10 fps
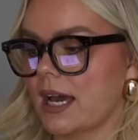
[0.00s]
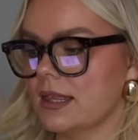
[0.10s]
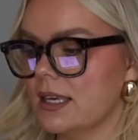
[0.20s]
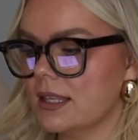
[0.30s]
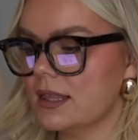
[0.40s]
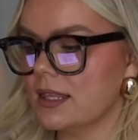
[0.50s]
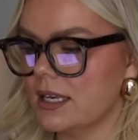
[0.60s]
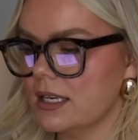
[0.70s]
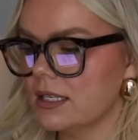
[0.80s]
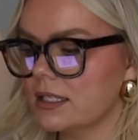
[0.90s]
I think that
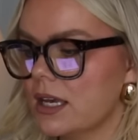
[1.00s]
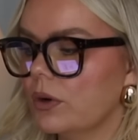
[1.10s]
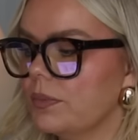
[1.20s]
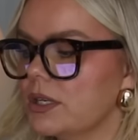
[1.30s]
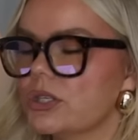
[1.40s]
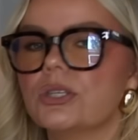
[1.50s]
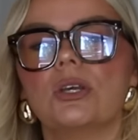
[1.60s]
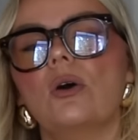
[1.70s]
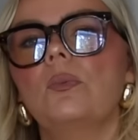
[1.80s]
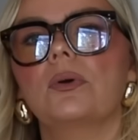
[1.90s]
these would be
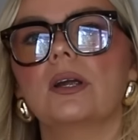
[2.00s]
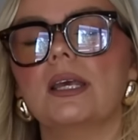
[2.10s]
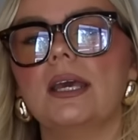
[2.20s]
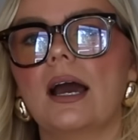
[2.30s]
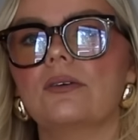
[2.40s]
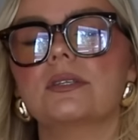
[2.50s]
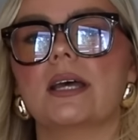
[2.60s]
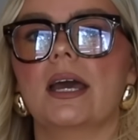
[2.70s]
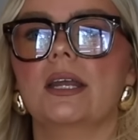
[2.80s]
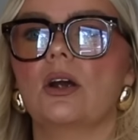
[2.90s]
so pretty
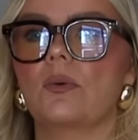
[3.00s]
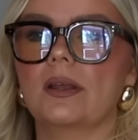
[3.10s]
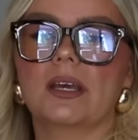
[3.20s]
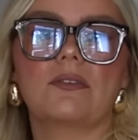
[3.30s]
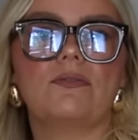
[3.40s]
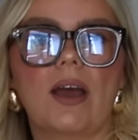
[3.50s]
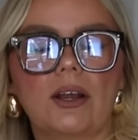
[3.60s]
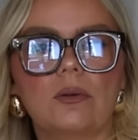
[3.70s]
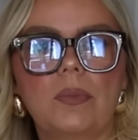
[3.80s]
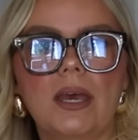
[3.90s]
outside around like a
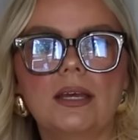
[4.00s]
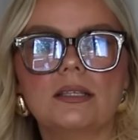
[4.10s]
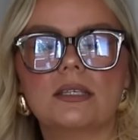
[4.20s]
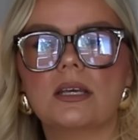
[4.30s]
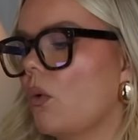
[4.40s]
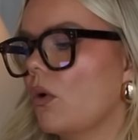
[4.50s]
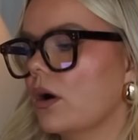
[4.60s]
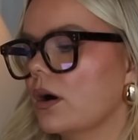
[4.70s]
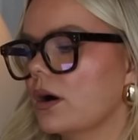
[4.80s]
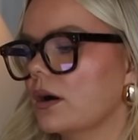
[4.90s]
fire pit
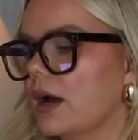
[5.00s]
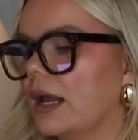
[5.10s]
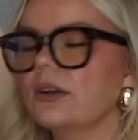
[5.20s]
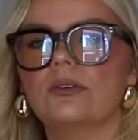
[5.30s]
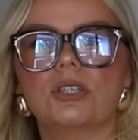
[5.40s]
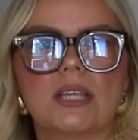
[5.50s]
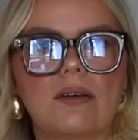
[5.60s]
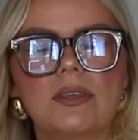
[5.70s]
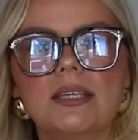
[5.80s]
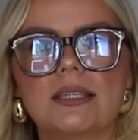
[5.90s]
or I don't know, just
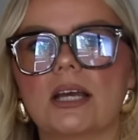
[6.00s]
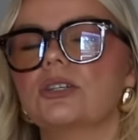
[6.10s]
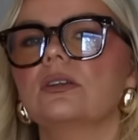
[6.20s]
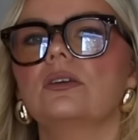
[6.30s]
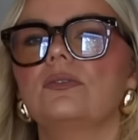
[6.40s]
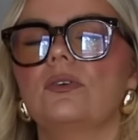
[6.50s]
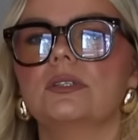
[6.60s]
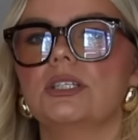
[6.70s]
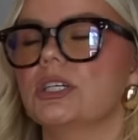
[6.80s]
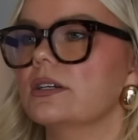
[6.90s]
having these extra little
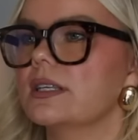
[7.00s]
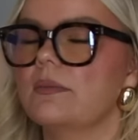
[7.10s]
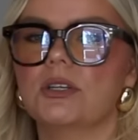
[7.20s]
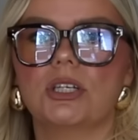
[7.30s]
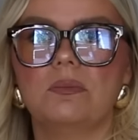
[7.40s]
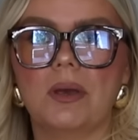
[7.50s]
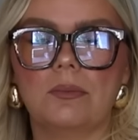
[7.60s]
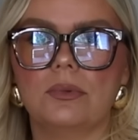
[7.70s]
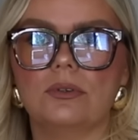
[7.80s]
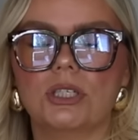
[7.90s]
folding chairs. I mentioned
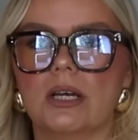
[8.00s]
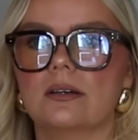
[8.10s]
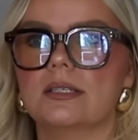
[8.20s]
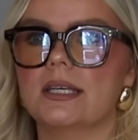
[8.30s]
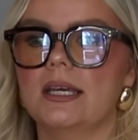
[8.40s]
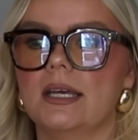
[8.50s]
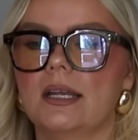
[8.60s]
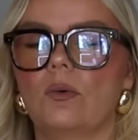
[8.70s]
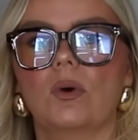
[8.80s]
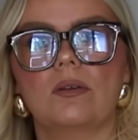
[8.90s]
bamboo chairs
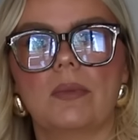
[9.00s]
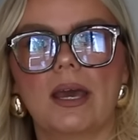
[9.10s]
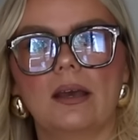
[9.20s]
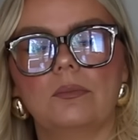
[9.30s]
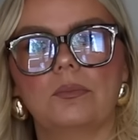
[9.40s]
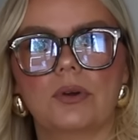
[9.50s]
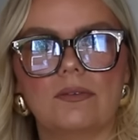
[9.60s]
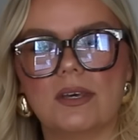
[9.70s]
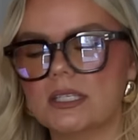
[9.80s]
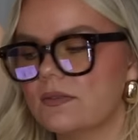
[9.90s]
in one of my
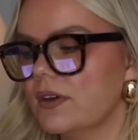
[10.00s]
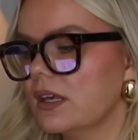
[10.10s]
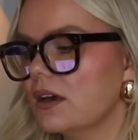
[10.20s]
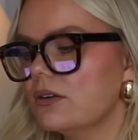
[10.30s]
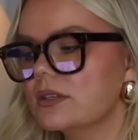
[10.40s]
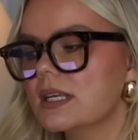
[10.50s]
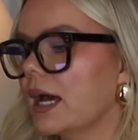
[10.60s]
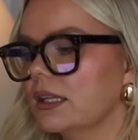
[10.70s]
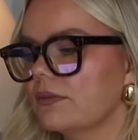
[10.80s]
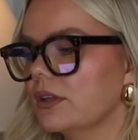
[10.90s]
previous videos.
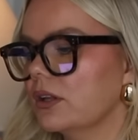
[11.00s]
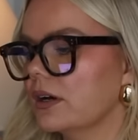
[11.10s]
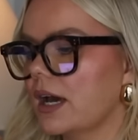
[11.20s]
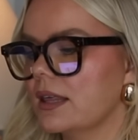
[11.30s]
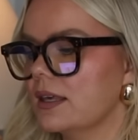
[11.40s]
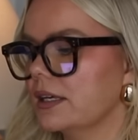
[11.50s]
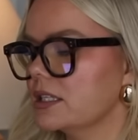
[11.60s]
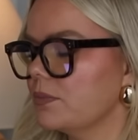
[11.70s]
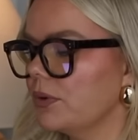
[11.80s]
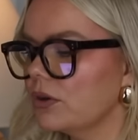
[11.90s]
I love the look. I think
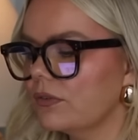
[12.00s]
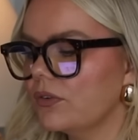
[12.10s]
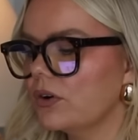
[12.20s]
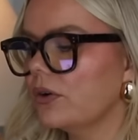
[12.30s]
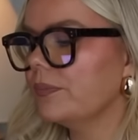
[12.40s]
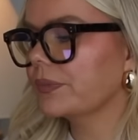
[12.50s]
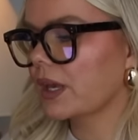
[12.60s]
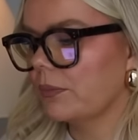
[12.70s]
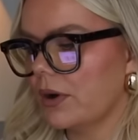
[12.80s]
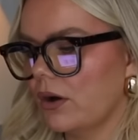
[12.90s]
it's
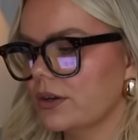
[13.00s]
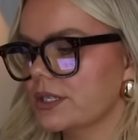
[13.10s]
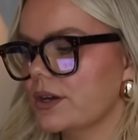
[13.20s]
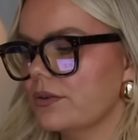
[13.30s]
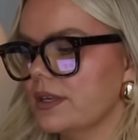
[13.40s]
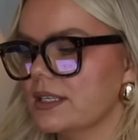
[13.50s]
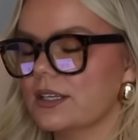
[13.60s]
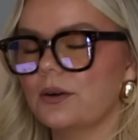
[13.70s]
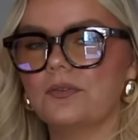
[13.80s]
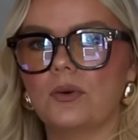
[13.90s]
beautiful but also
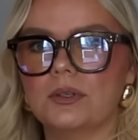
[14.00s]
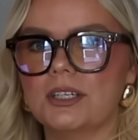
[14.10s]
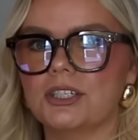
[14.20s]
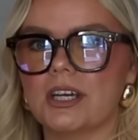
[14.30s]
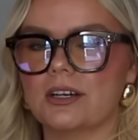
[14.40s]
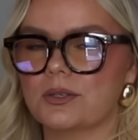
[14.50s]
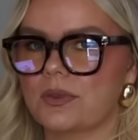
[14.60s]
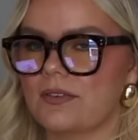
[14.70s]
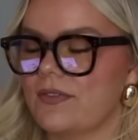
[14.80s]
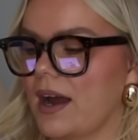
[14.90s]
these little folding chairs
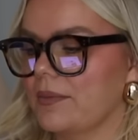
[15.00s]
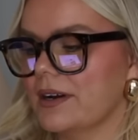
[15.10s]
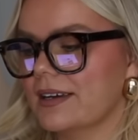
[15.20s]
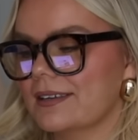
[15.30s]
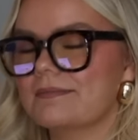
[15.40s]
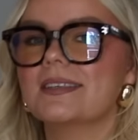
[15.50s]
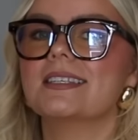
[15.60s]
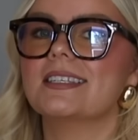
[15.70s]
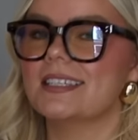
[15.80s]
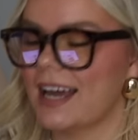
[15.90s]
with the fabric.
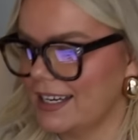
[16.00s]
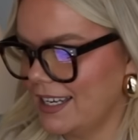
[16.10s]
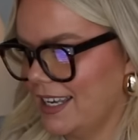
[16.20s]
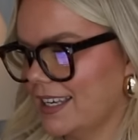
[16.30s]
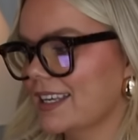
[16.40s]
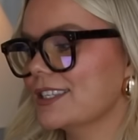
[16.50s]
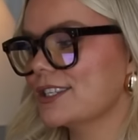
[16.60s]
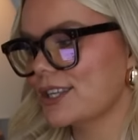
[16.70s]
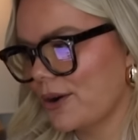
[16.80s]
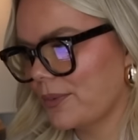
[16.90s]
Stunning,
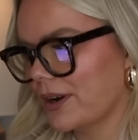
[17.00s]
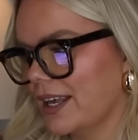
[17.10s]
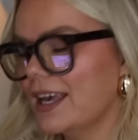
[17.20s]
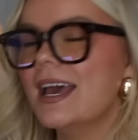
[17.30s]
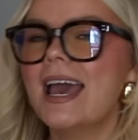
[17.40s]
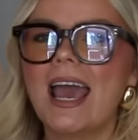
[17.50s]
so pretty.